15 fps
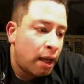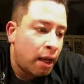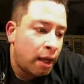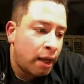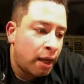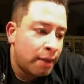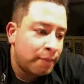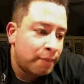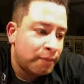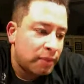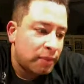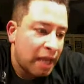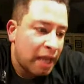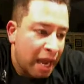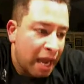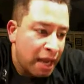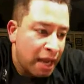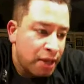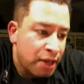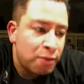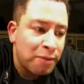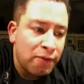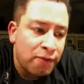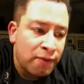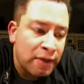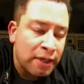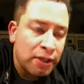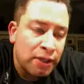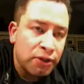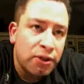the ice should be
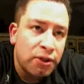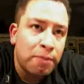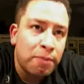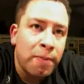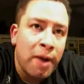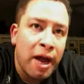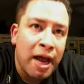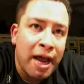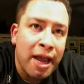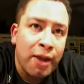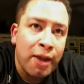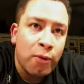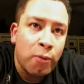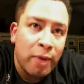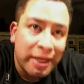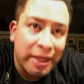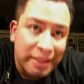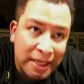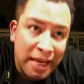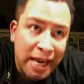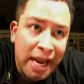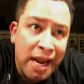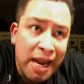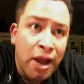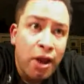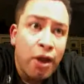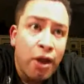finished by Wednesday.